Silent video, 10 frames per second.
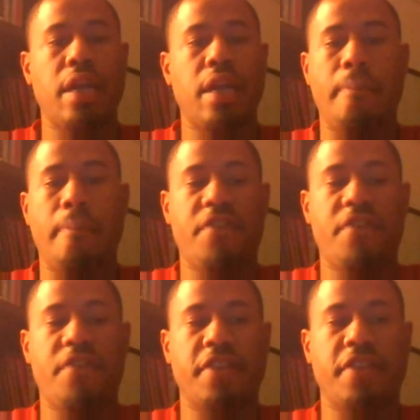and get it
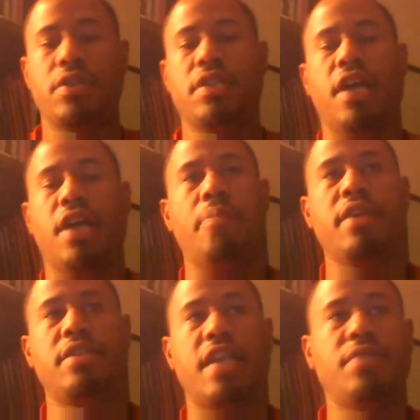perfect the first time,
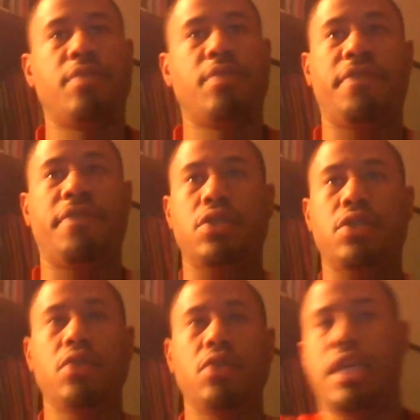because that's what folks do. They